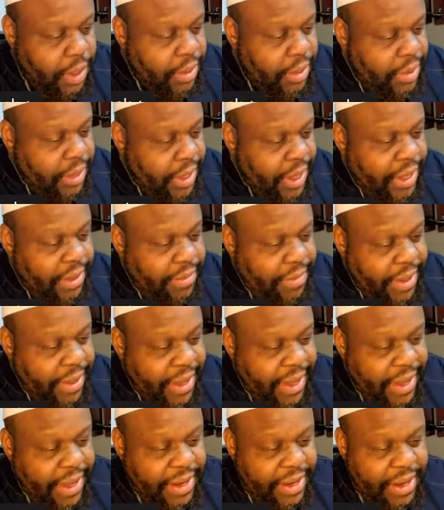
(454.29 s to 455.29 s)
Go ahead.
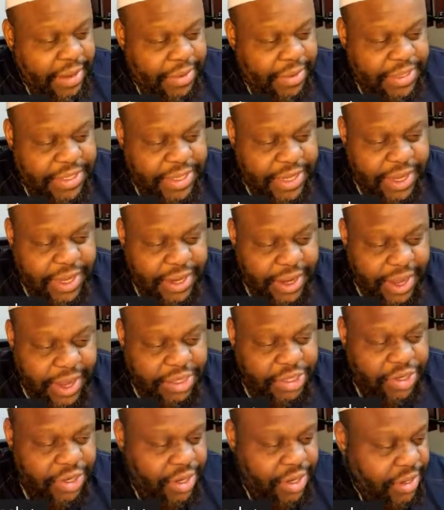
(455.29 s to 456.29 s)
And number 10,
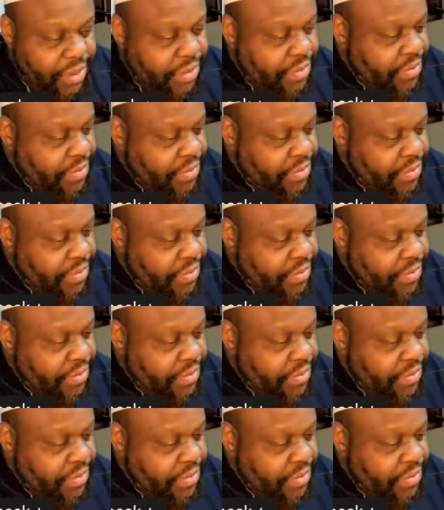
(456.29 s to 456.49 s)
ashara.